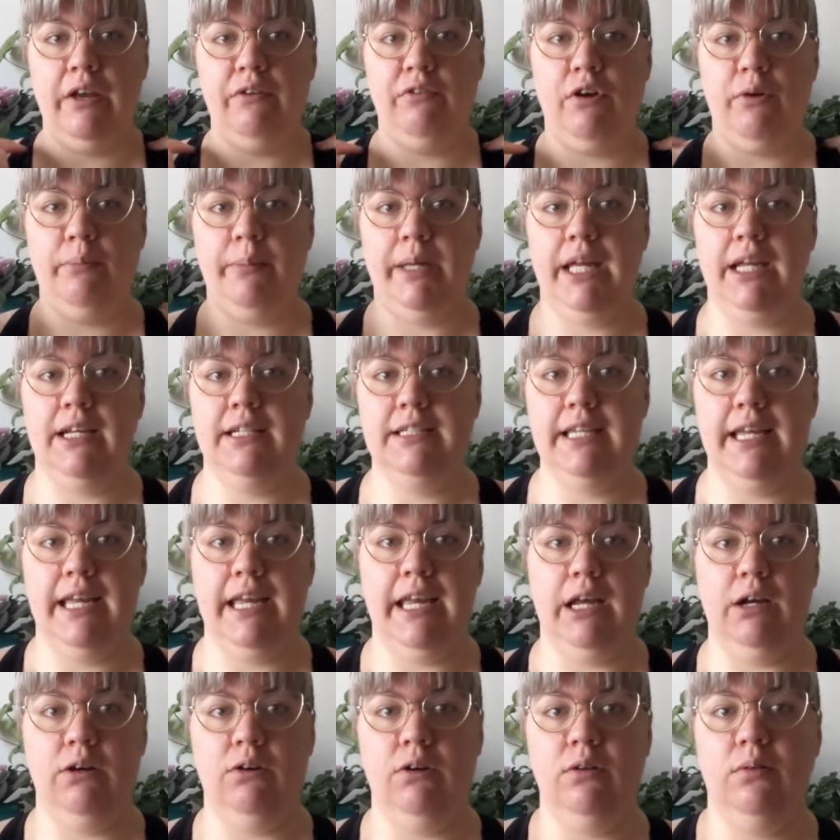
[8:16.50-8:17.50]
from here to
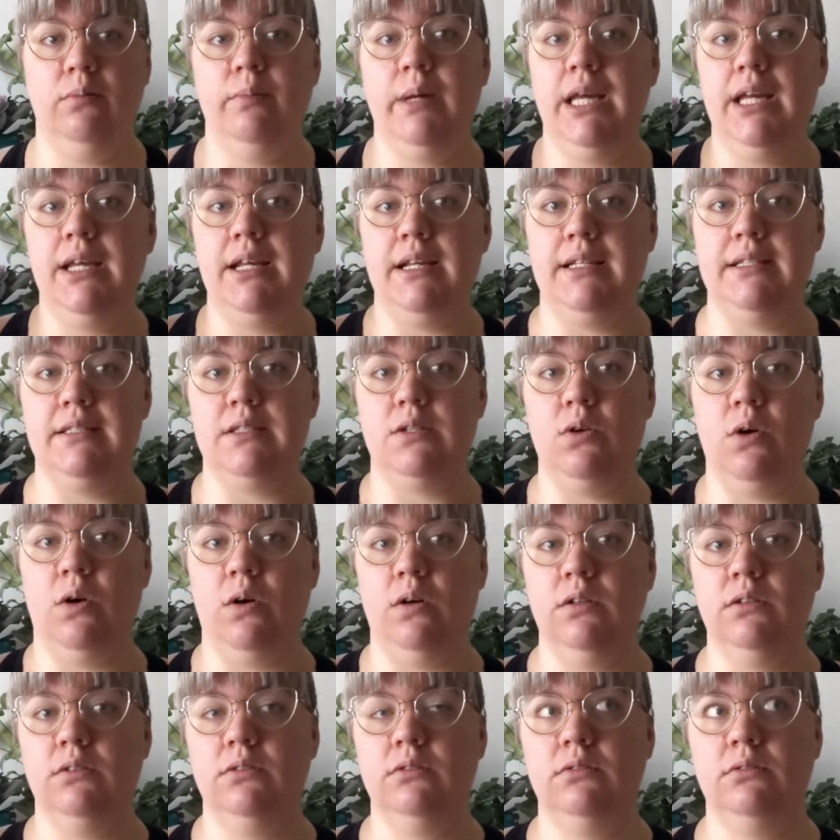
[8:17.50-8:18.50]
here on me is
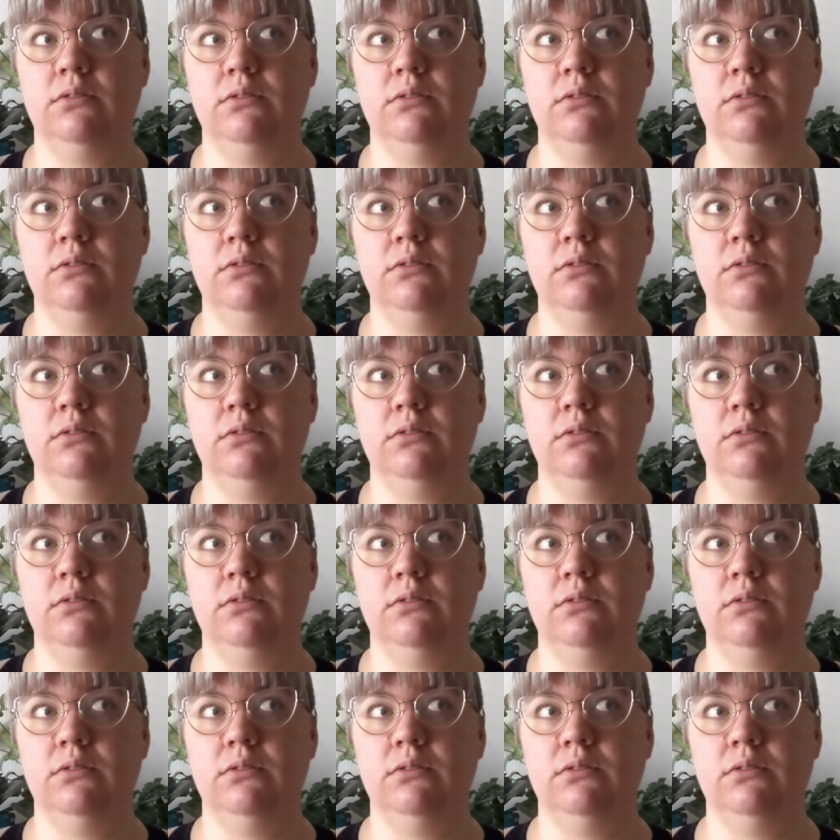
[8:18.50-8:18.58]
not